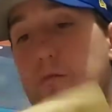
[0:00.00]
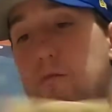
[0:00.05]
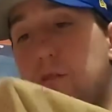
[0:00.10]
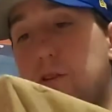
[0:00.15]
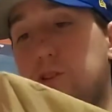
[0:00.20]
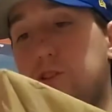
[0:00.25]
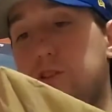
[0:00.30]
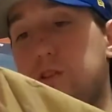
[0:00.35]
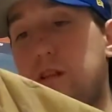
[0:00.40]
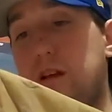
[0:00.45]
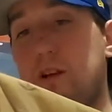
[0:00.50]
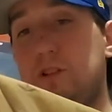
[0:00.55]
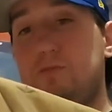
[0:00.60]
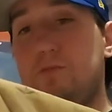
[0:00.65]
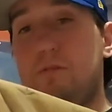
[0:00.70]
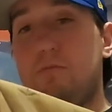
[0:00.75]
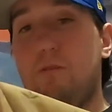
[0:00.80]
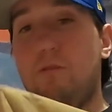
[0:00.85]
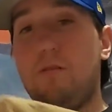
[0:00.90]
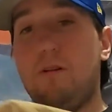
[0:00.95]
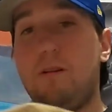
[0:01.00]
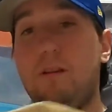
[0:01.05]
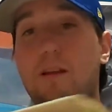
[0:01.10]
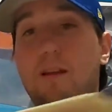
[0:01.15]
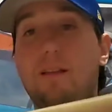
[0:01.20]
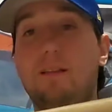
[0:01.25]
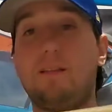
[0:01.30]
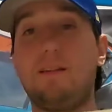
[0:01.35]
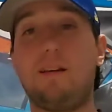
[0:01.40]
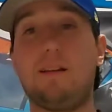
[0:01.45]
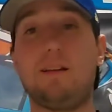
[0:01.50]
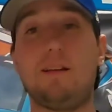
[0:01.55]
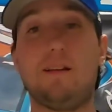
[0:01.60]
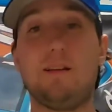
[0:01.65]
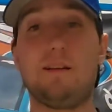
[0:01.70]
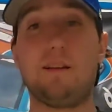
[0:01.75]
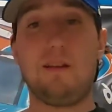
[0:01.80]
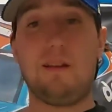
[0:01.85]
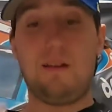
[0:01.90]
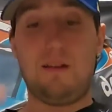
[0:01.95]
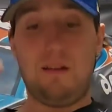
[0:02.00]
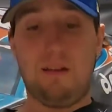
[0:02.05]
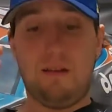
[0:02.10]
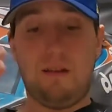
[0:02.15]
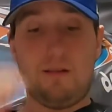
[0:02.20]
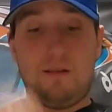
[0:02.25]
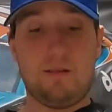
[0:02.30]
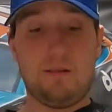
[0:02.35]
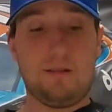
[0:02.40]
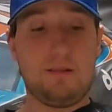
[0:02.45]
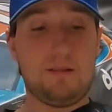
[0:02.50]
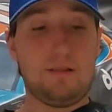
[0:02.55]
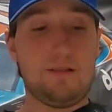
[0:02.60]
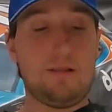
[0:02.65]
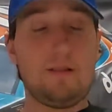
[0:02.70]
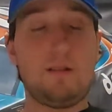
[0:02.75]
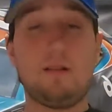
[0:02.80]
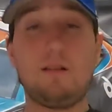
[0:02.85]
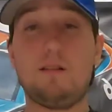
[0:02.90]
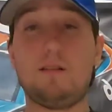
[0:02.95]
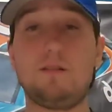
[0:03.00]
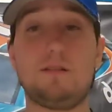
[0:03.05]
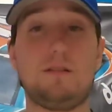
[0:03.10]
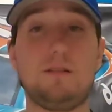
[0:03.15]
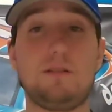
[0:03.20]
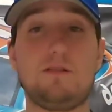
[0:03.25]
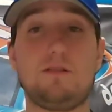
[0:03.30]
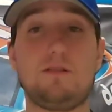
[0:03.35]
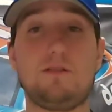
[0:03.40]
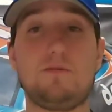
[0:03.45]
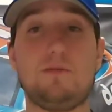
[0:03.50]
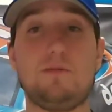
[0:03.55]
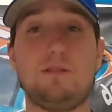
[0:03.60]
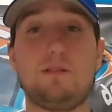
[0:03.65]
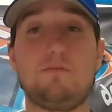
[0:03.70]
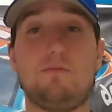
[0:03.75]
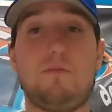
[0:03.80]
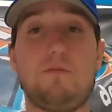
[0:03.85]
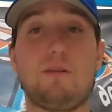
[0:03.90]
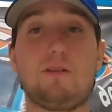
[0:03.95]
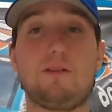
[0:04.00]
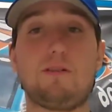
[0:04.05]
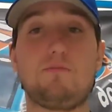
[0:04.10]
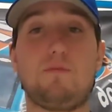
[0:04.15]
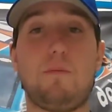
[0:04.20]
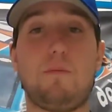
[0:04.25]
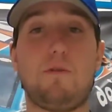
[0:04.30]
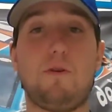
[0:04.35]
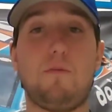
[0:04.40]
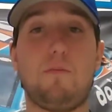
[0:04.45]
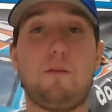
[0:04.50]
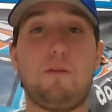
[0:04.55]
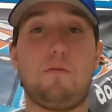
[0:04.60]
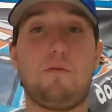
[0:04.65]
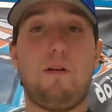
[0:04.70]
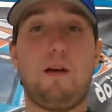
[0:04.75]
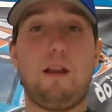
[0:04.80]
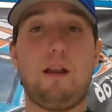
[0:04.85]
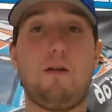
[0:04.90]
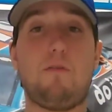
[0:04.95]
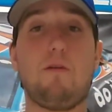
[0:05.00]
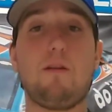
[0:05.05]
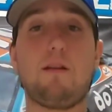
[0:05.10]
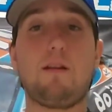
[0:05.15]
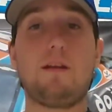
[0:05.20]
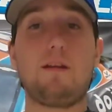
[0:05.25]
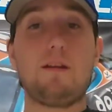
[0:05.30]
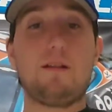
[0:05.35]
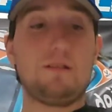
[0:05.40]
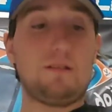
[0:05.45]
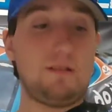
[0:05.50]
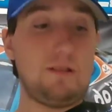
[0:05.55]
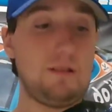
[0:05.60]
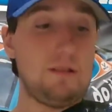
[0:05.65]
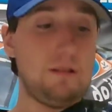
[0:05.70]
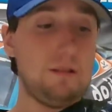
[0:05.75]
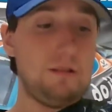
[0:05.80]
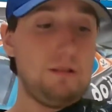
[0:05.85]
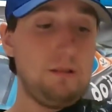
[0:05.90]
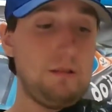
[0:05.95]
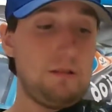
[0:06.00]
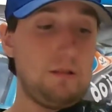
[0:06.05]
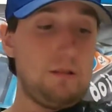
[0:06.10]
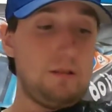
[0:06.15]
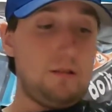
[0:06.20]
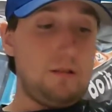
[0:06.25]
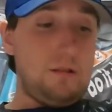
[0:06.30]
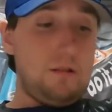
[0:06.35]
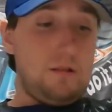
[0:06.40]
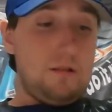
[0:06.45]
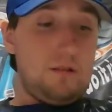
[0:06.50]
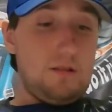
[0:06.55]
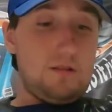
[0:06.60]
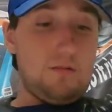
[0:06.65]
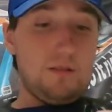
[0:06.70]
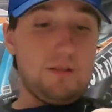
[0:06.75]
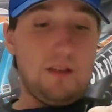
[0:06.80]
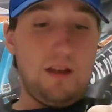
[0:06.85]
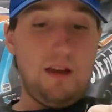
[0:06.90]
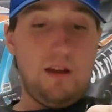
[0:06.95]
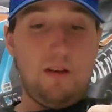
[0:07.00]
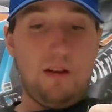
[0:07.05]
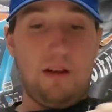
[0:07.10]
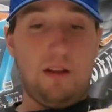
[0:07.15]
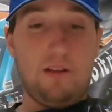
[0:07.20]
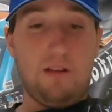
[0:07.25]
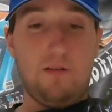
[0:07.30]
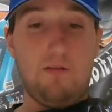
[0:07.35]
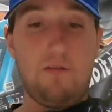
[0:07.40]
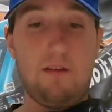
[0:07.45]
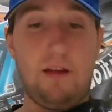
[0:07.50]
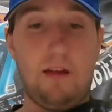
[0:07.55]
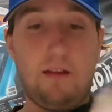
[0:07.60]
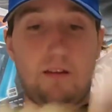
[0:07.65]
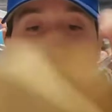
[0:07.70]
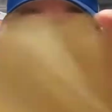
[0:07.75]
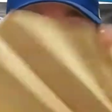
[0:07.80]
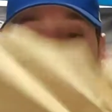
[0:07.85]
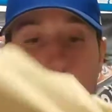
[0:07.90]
we shouldn't actually really need any scissors for this one. We can just rip it open and find out what it is. Let's go do that.